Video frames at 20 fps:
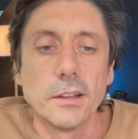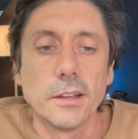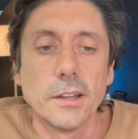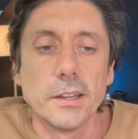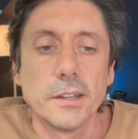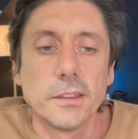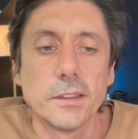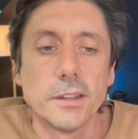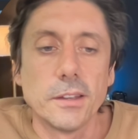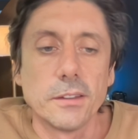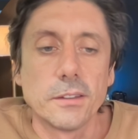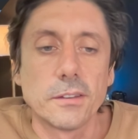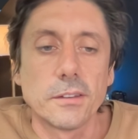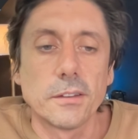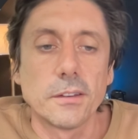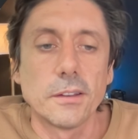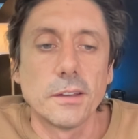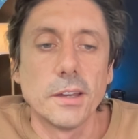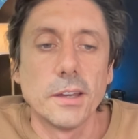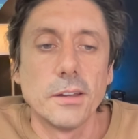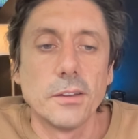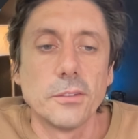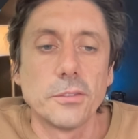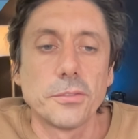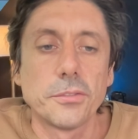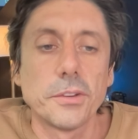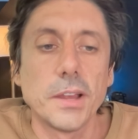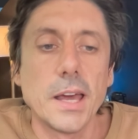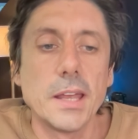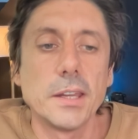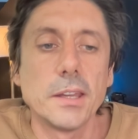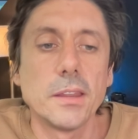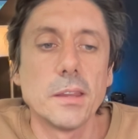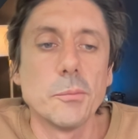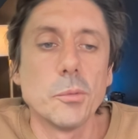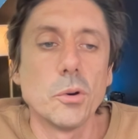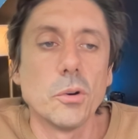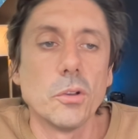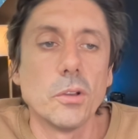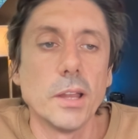like this, and it's flattening
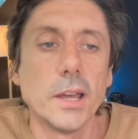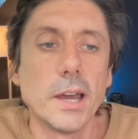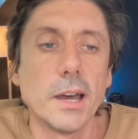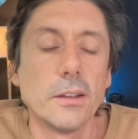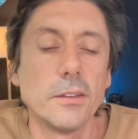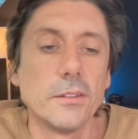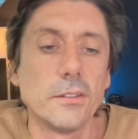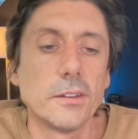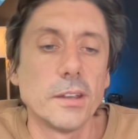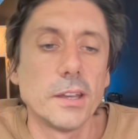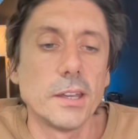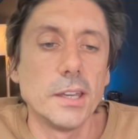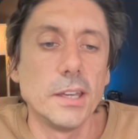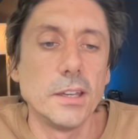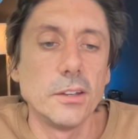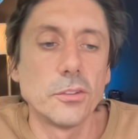them all out and saying,